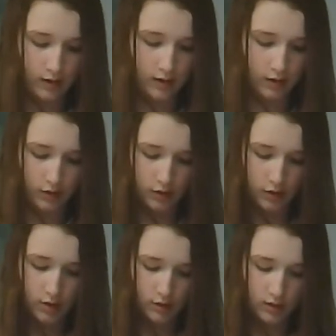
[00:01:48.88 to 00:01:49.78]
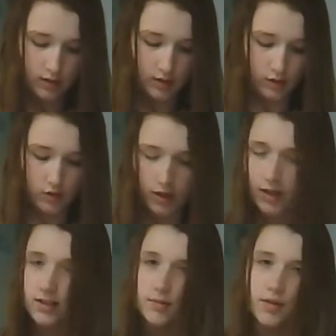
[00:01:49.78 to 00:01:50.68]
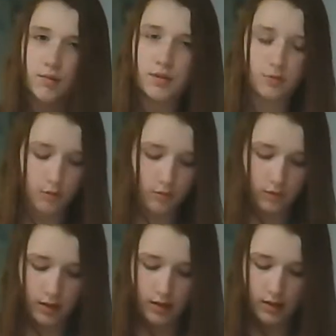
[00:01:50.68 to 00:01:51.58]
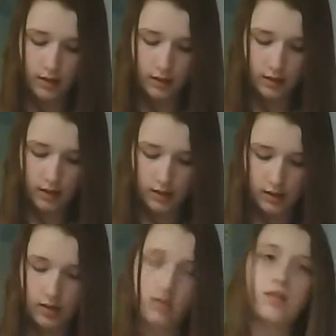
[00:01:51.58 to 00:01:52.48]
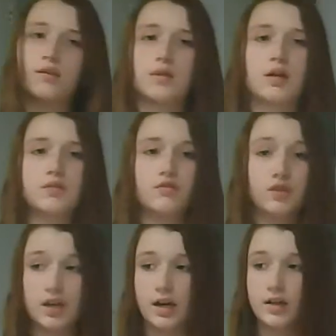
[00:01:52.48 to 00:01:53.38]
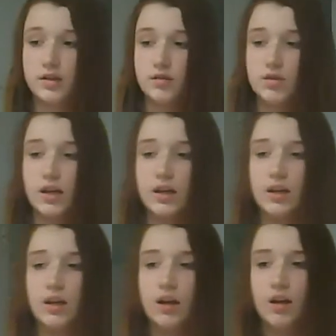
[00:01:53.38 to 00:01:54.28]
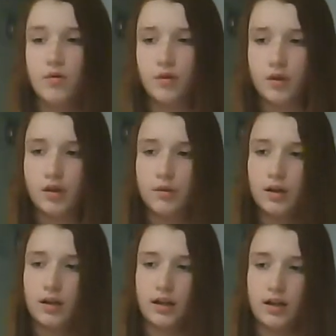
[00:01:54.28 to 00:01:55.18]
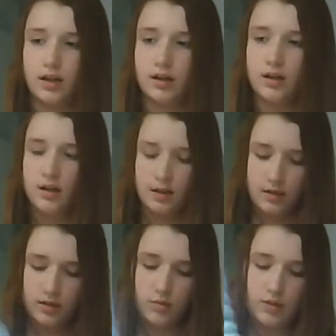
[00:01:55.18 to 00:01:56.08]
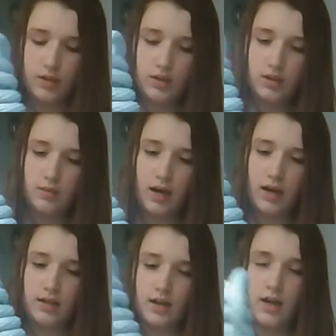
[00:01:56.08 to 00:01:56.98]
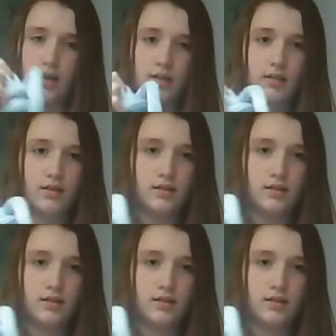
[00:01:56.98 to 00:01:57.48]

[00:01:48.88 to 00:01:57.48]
And I'll show you a neat little trick. Sometimes it won't work, because sometimes if you tie it too tight, it won't really work, and this is really just a bad tie